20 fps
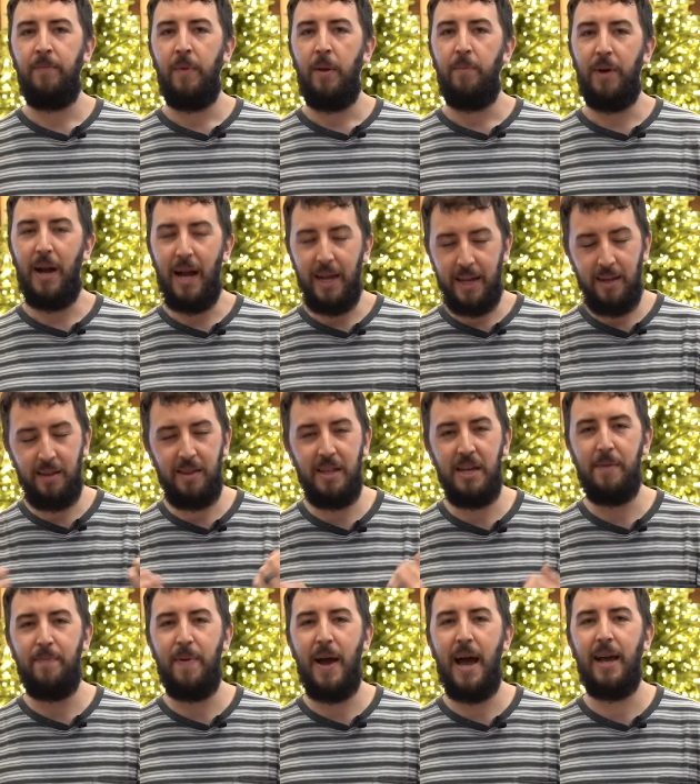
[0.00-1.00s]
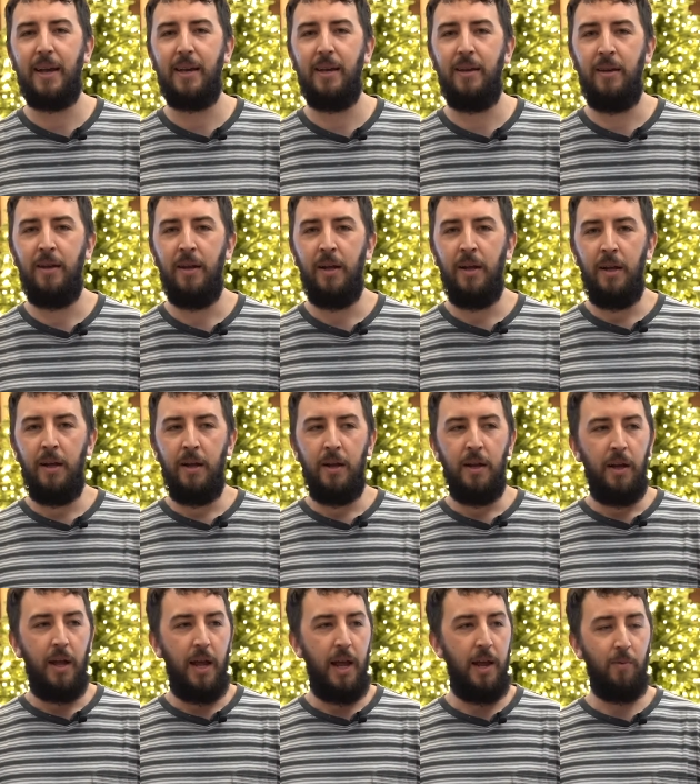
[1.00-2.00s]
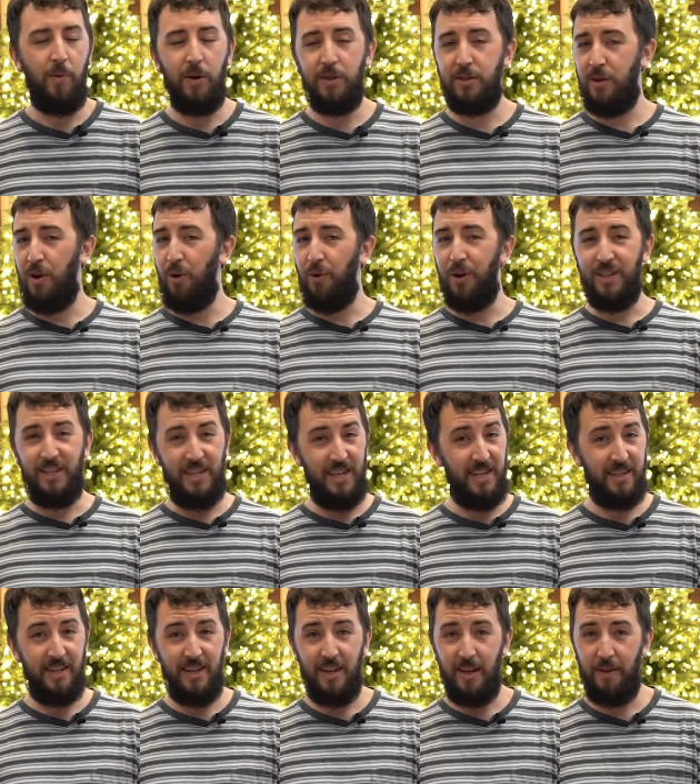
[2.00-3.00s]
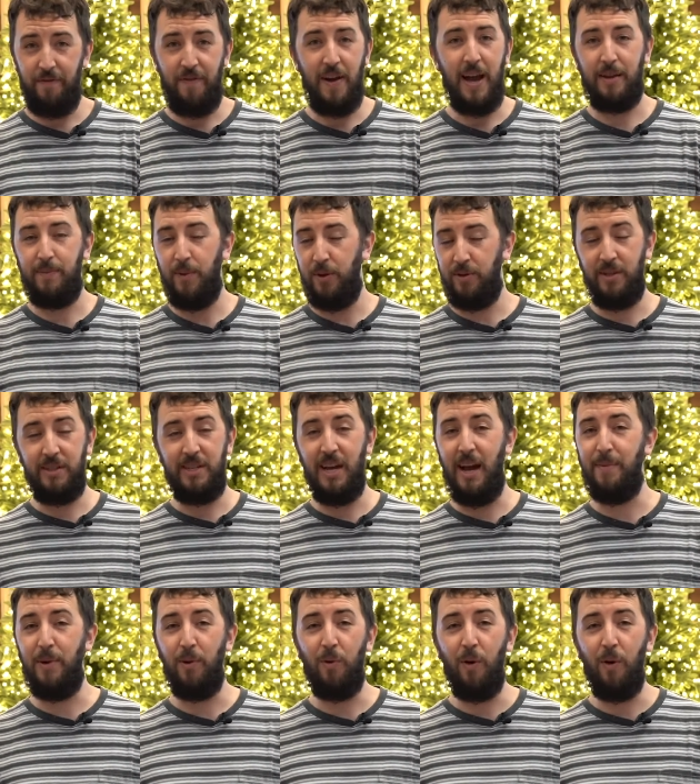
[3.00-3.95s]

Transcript: But I can think back and it wasn't always easy. In fact, most of the time it